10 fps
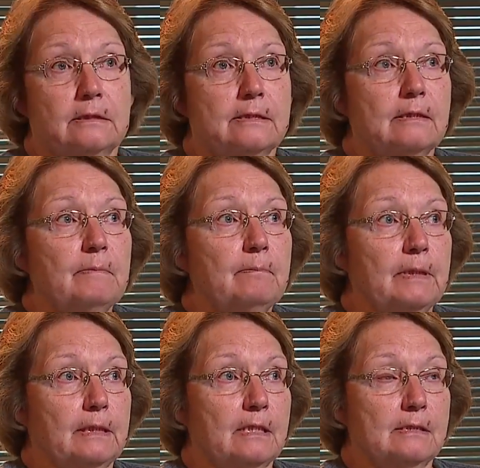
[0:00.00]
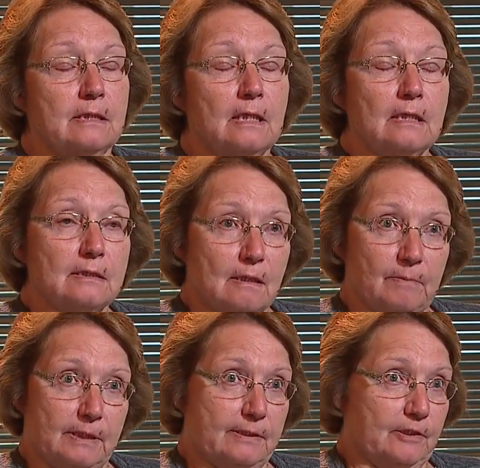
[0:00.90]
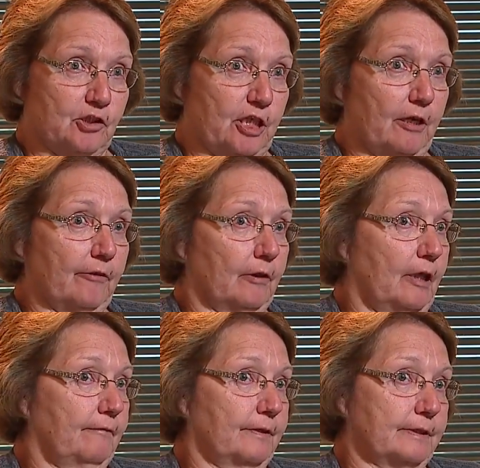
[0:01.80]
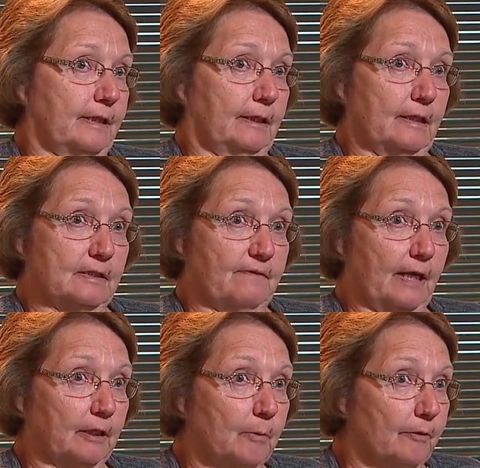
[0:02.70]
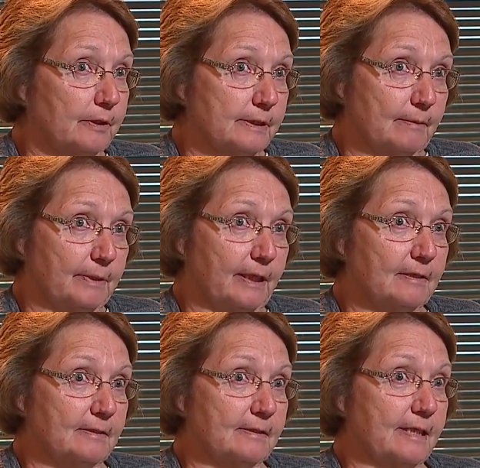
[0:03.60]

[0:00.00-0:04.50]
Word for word: Does it mean because somebody's in jail, their life is any less valuable than somebody else's?